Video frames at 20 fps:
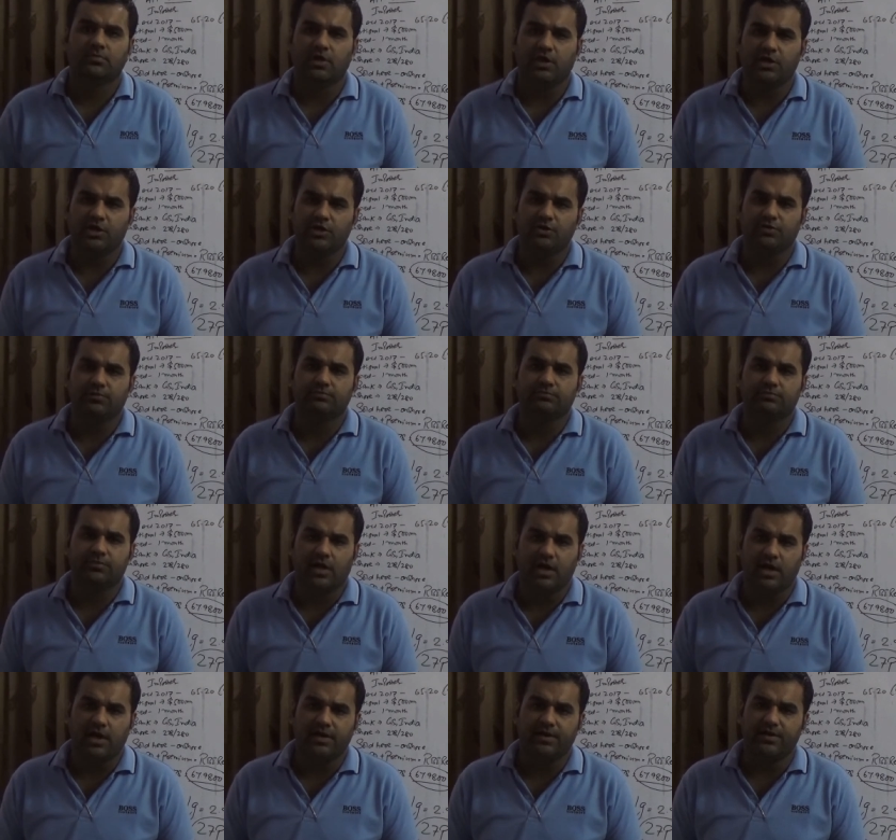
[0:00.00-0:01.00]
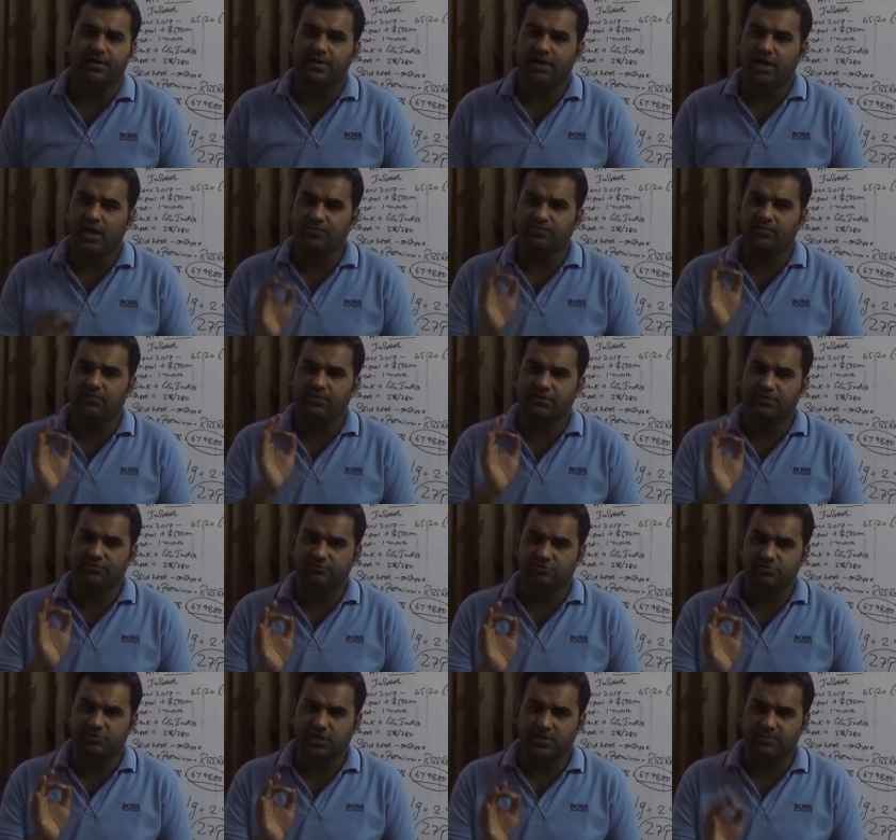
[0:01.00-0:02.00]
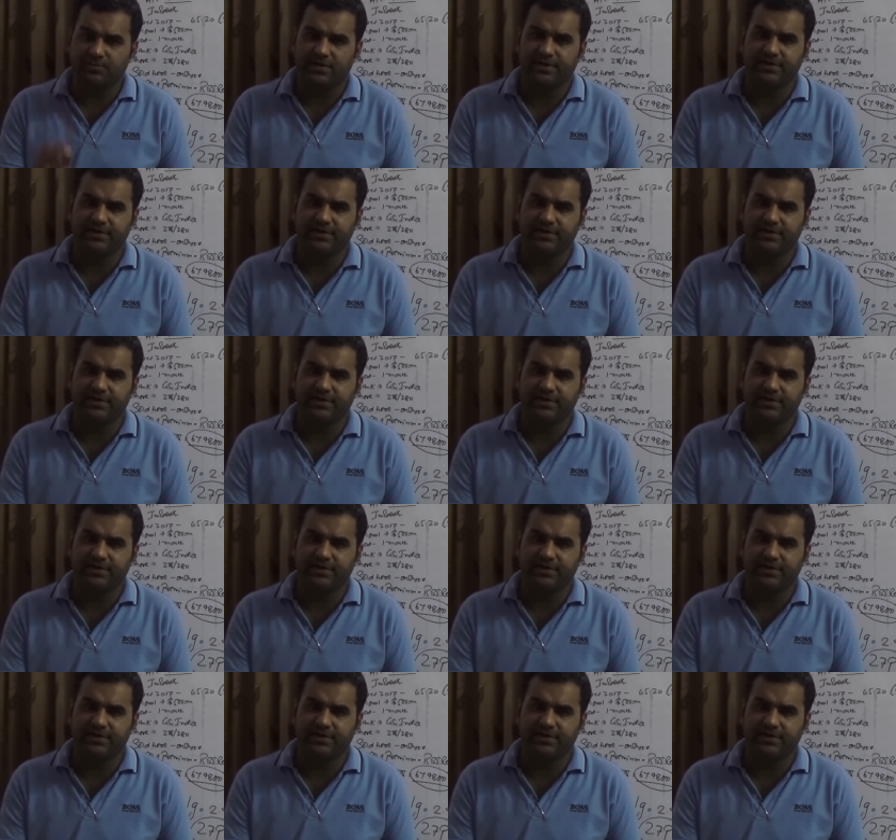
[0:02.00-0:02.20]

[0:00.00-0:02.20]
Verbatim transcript: thank you and have a wonderful time